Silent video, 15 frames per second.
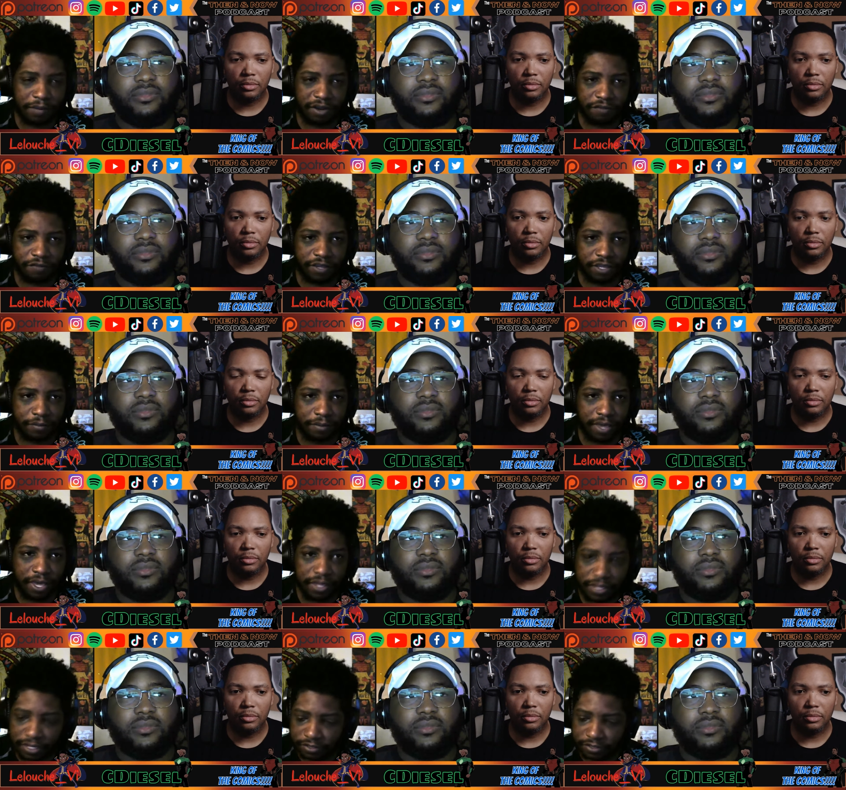Speaker 1: about a fucking bat.
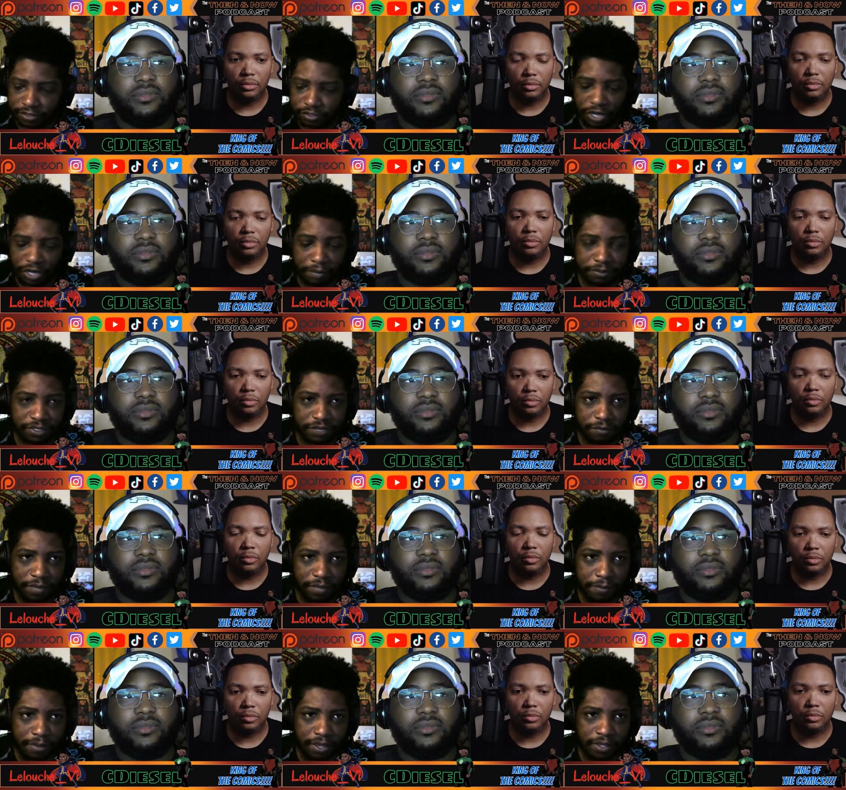This is a trap set for
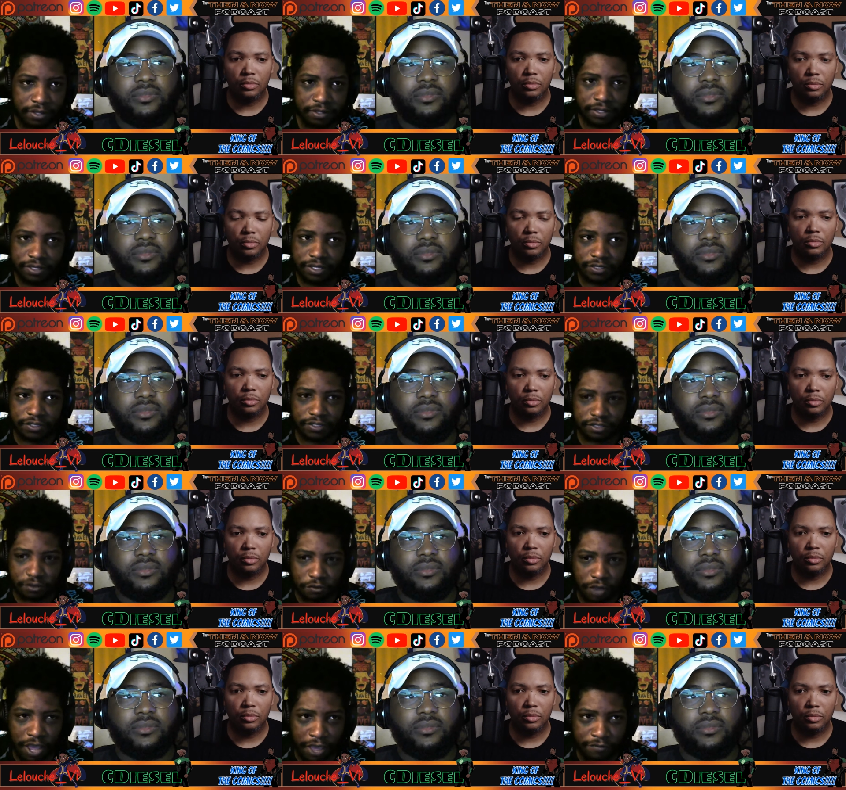Batman. This is
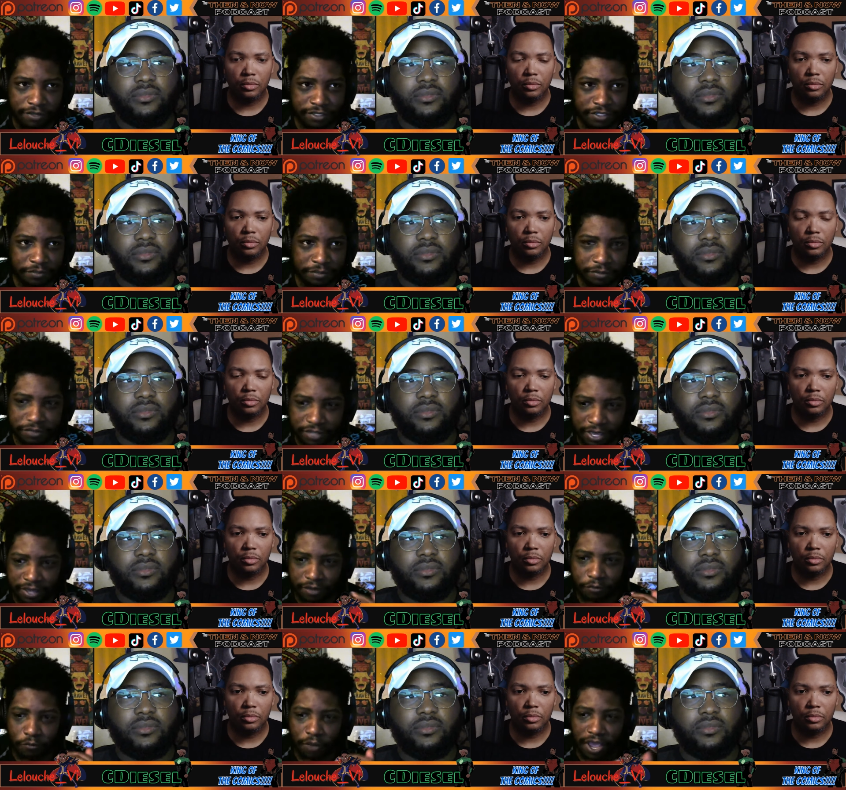so obvious to me. It was like,
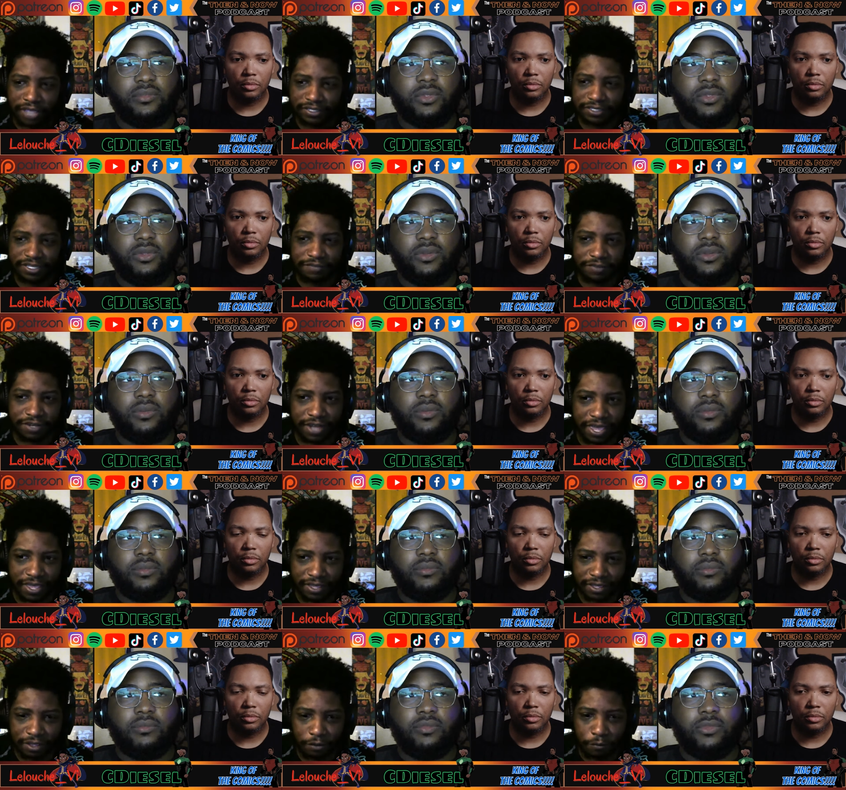why is this even like?
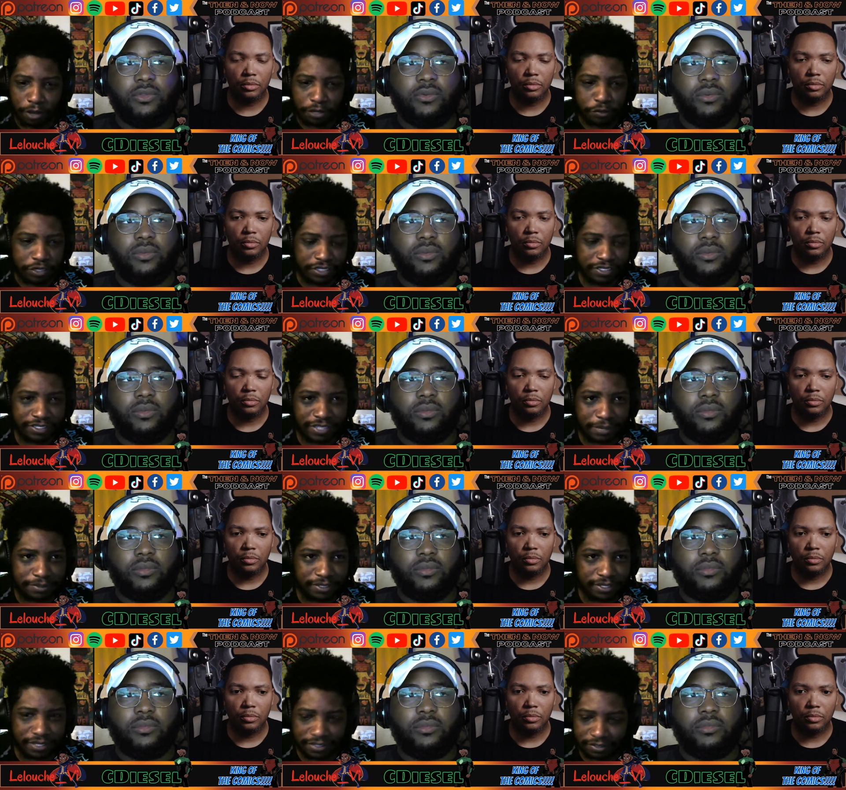Why do you need steps to
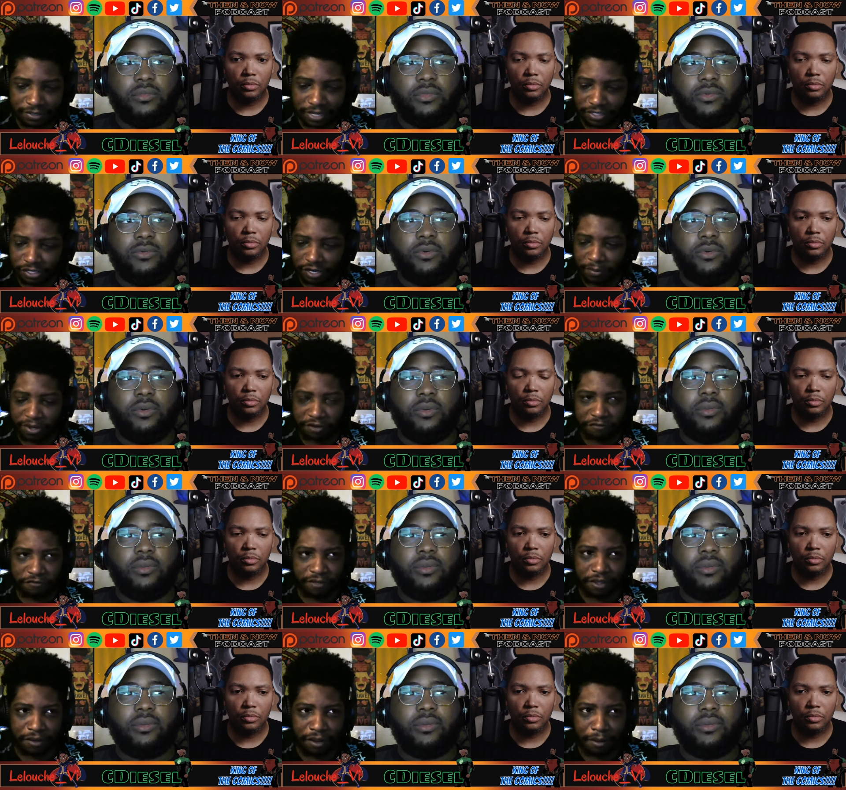this? He's not talking about a,
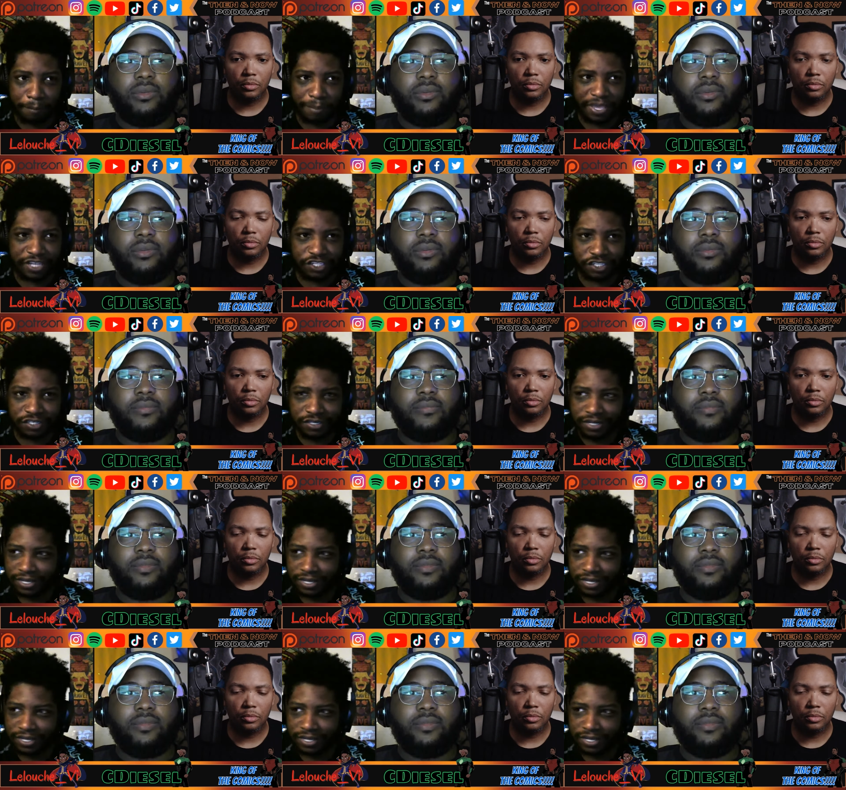a, a pigeon.